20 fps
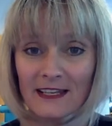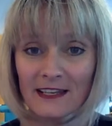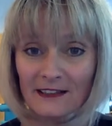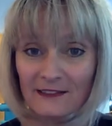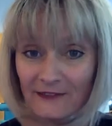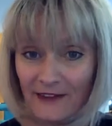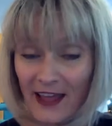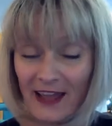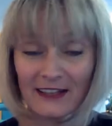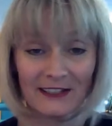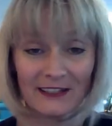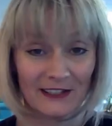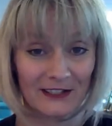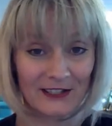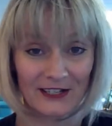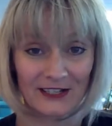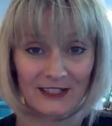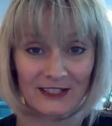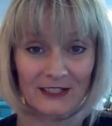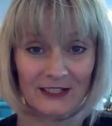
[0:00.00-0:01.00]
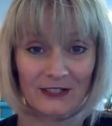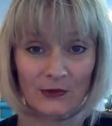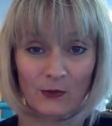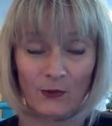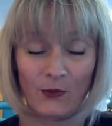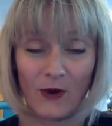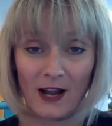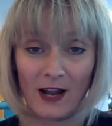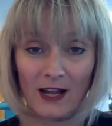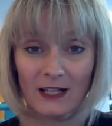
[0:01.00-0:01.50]
advantages
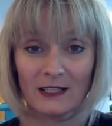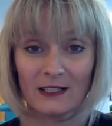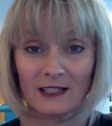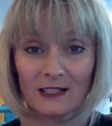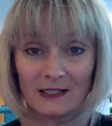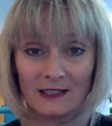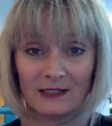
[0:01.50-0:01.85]
while